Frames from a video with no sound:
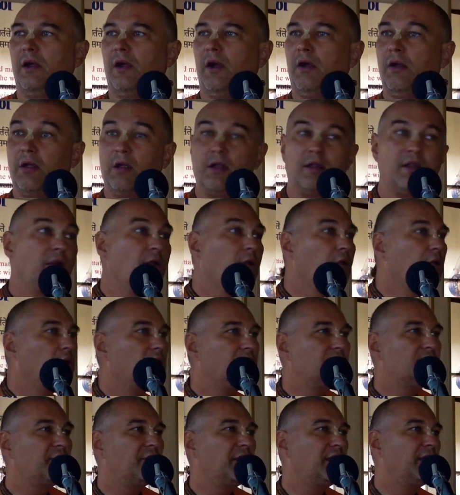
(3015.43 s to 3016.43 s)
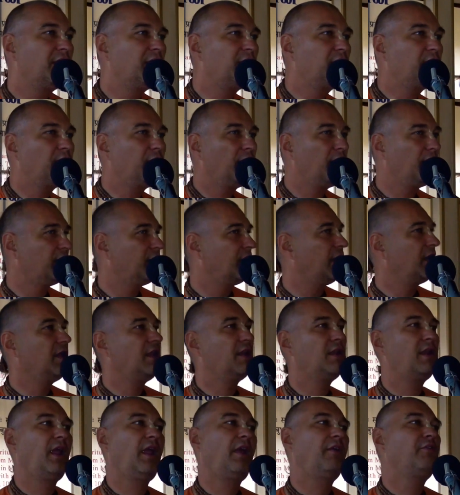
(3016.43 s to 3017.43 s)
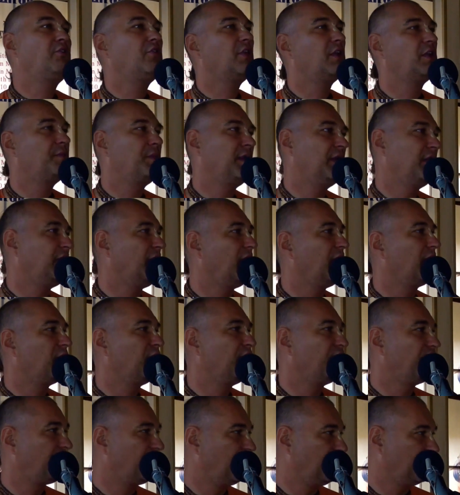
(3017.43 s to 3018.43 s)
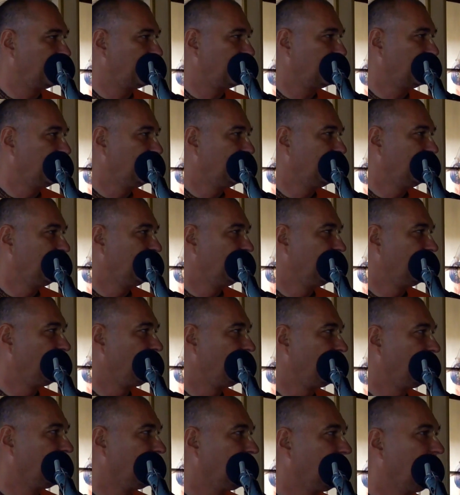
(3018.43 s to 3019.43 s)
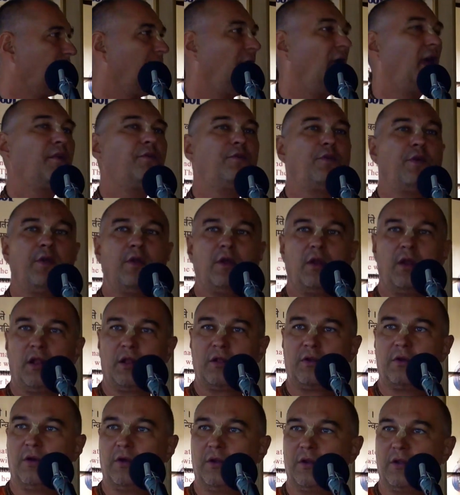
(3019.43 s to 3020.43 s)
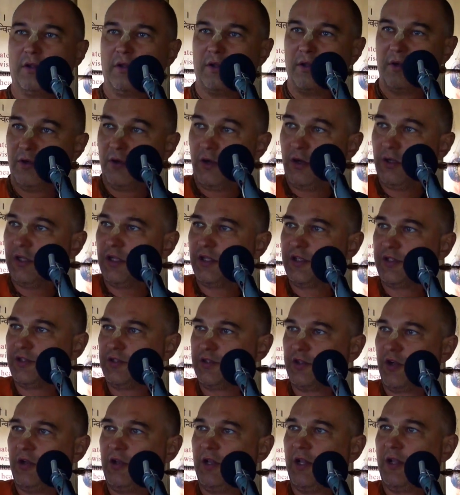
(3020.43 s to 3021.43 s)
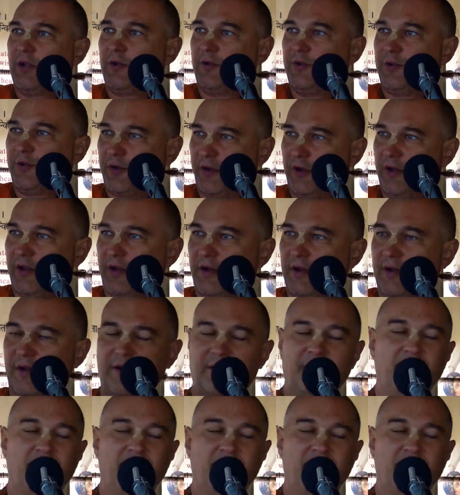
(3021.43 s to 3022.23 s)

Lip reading: This way, that way, then they have to admit they are controlled. Therefore you are not God. God is only controller.